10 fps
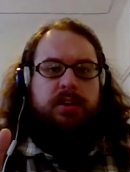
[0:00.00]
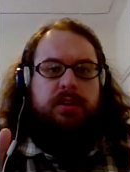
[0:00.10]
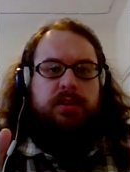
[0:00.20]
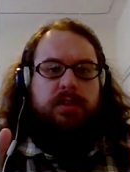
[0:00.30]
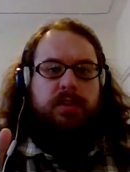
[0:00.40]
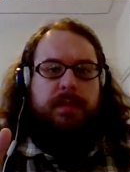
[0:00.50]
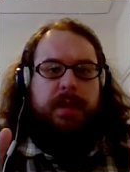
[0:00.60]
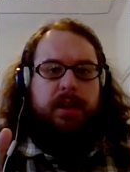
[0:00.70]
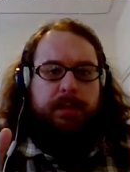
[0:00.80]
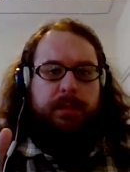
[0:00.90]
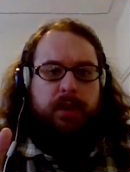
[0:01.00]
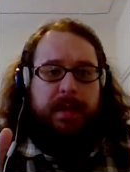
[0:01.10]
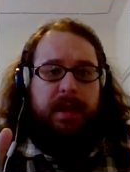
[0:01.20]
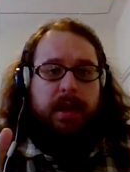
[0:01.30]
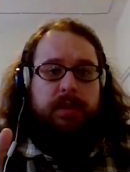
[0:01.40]
told them I can go point them
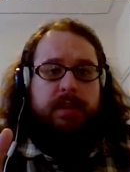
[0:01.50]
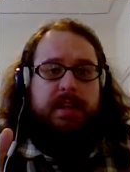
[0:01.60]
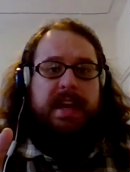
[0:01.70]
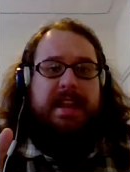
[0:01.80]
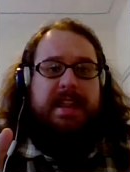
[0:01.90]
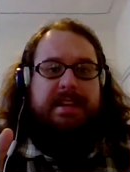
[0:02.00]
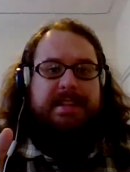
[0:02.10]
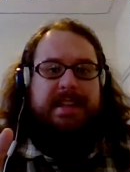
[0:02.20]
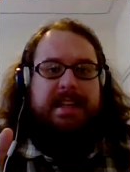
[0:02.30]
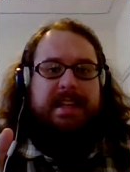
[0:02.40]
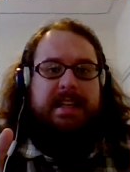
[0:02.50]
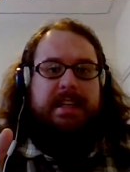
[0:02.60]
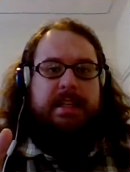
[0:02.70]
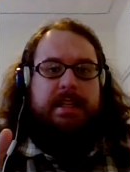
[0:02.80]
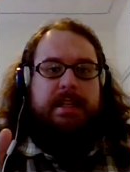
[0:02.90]
out, and they said,
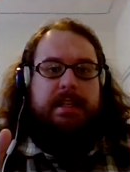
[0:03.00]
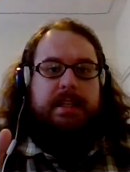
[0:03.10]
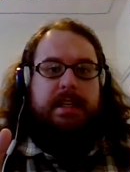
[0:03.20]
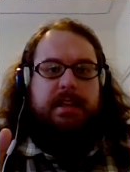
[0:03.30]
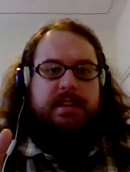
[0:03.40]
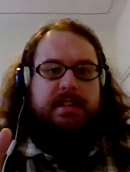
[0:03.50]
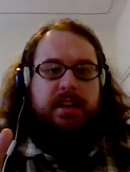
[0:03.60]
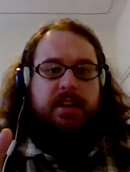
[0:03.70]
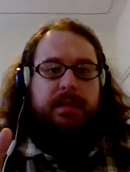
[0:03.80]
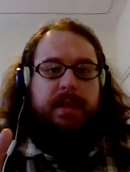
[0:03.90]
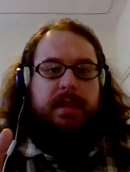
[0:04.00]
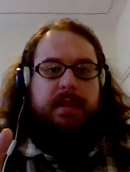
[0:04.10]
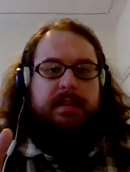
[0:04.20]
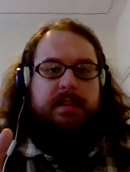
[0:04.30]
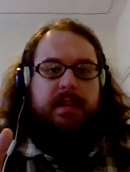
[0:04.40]
and they just stared at me. They
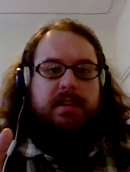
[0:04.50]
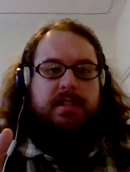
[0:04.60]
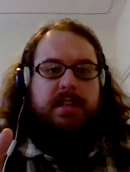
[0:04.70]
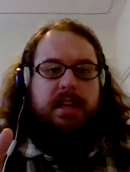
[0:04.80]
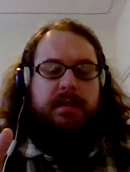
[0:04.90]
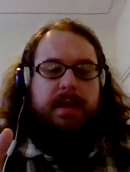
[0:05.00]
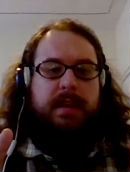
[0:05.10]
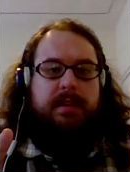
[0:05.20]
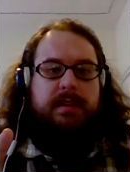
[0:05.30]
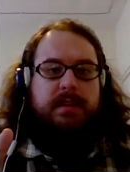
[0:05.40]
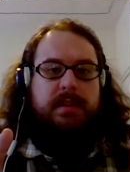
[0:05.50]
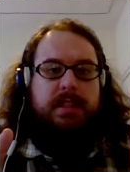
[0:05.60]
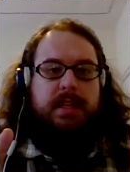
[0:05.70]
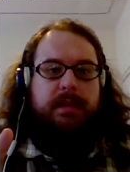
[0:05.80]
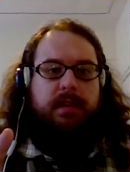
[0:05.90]
didn't say they just stared at me, so I just
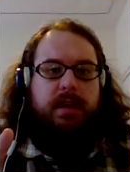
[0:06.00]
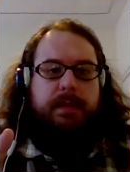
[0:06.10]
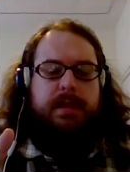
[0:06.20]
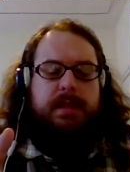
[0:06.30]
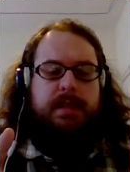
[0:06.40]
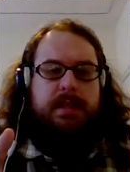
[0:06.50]
gave up.